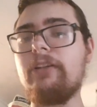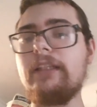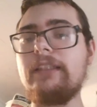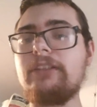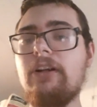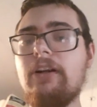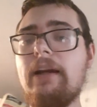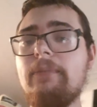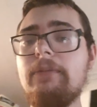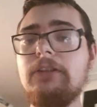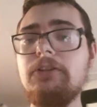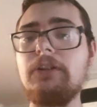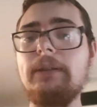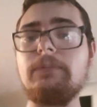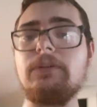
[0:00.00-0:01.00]
They start having
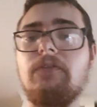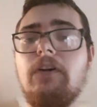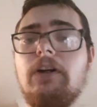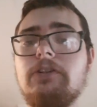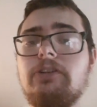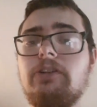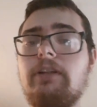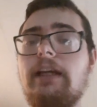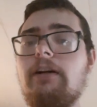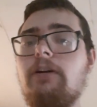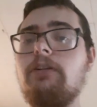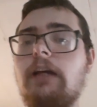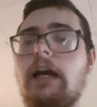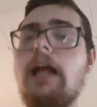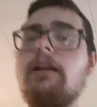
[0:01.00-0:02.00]
dreams of her, so they go
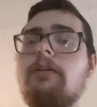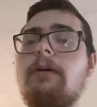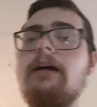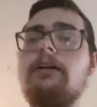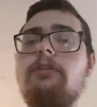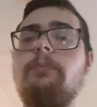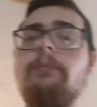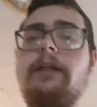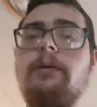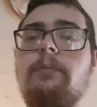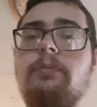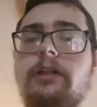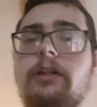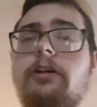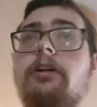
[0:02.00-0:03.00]
to Colorado to meet up
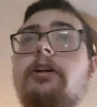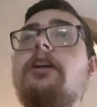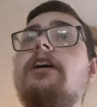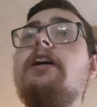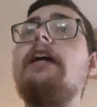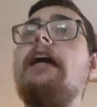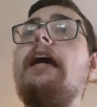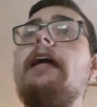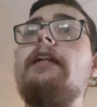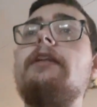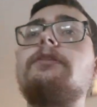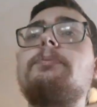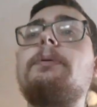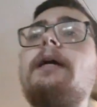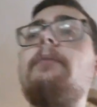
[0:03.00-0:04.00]
with her. And it's
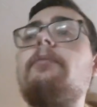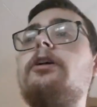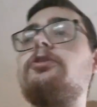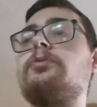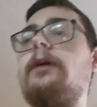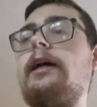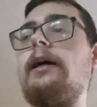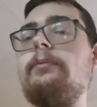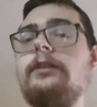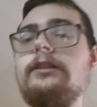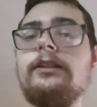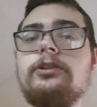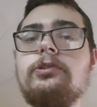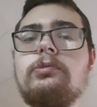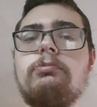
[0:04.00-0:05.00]
pretty much what happens
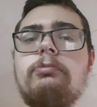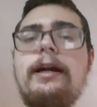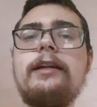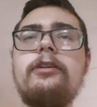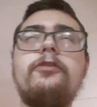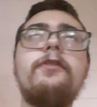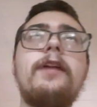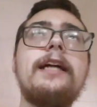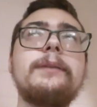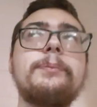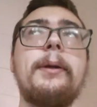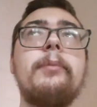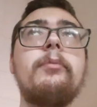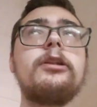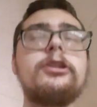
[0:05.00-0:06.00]
is Randall Flagg's
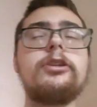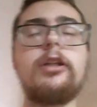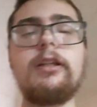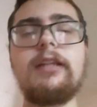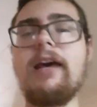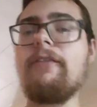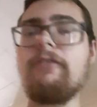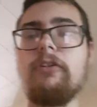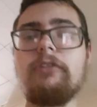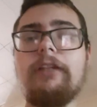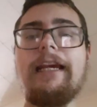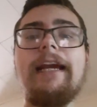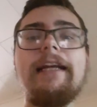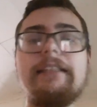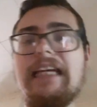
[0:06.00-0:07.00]
pretty much the devil,
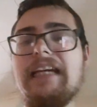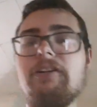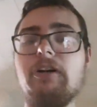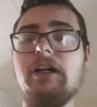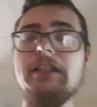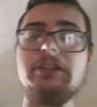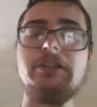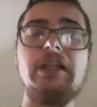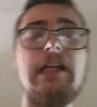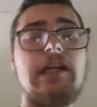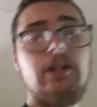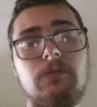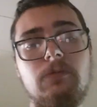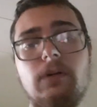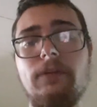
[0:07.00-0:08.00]
the Antichrist,
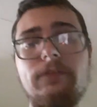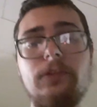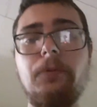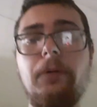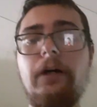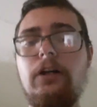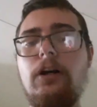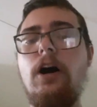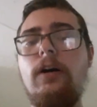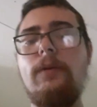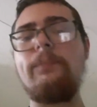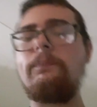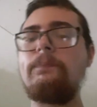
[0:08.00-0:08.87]
whatever you want to call him.